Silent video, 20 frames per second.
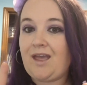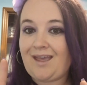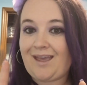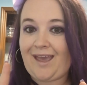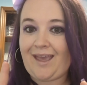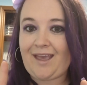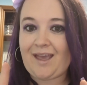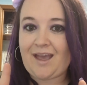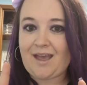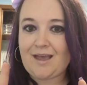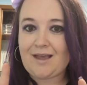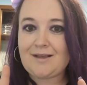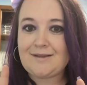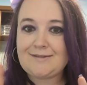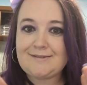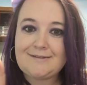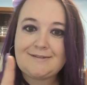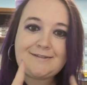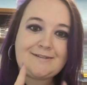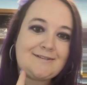Hey
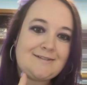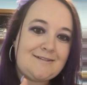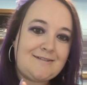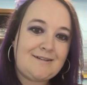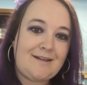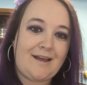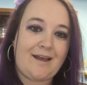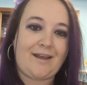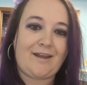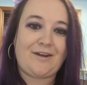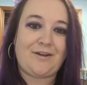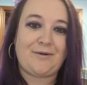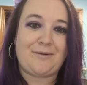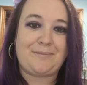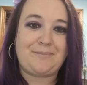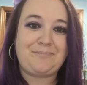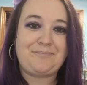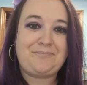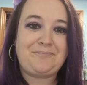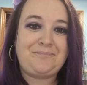guys, how you doing?
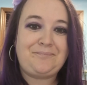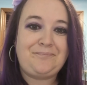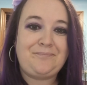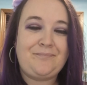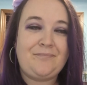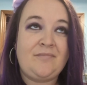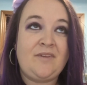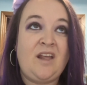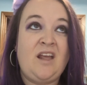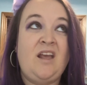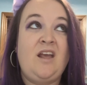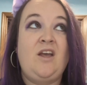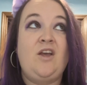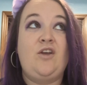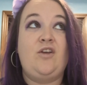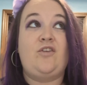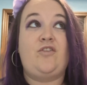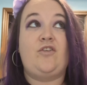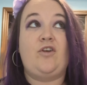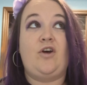
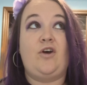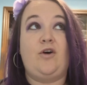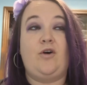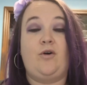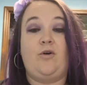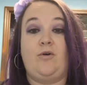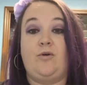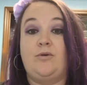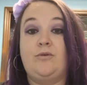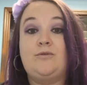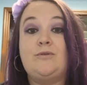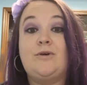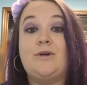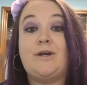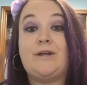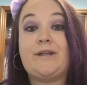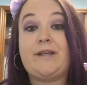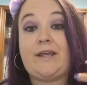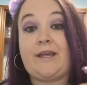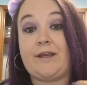So
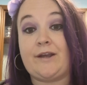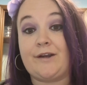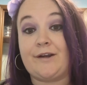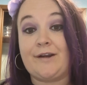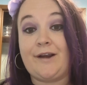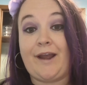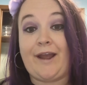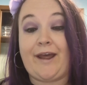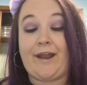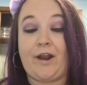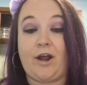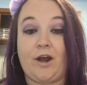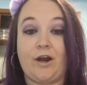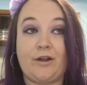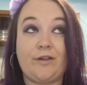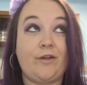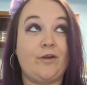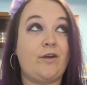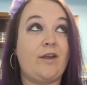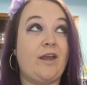here at our
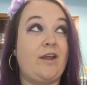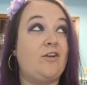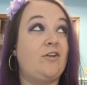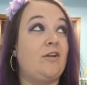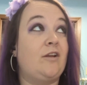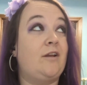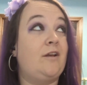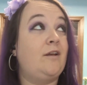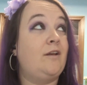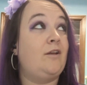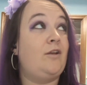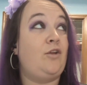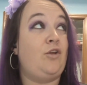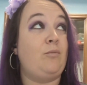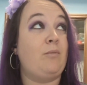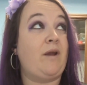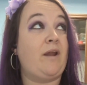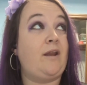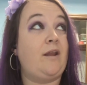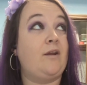location, you
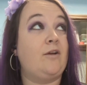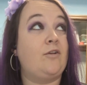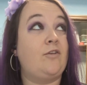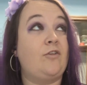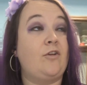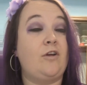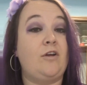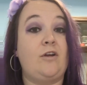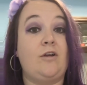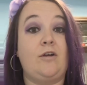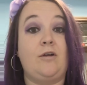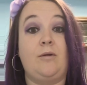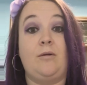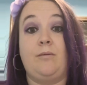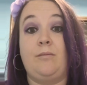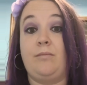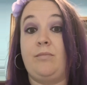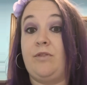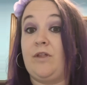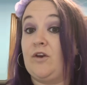might hear
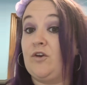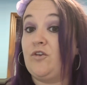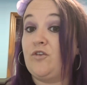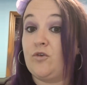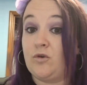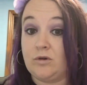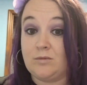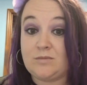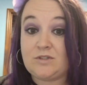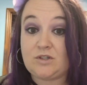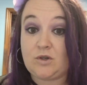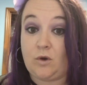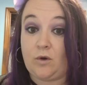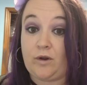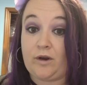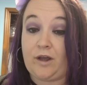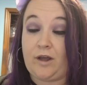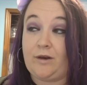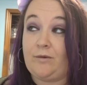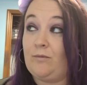some thunderstorms
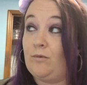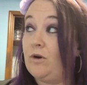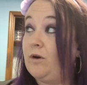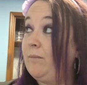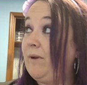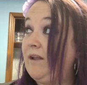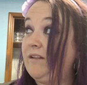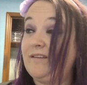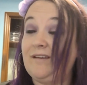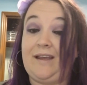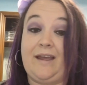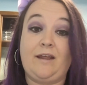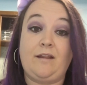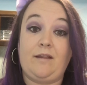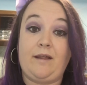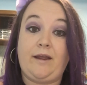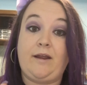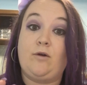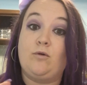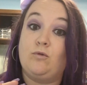going on. We're about to get
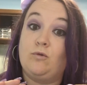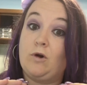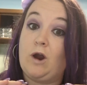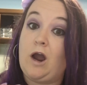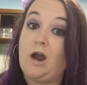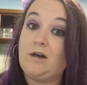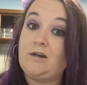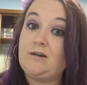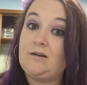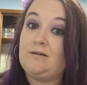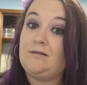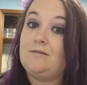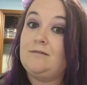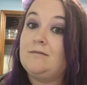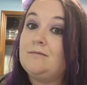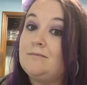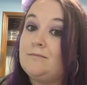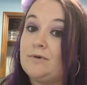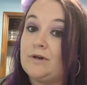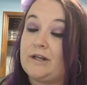like rocked
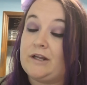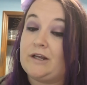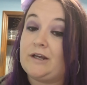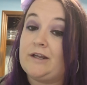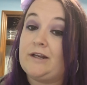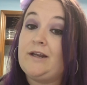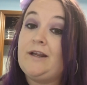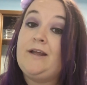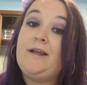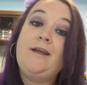pretty good.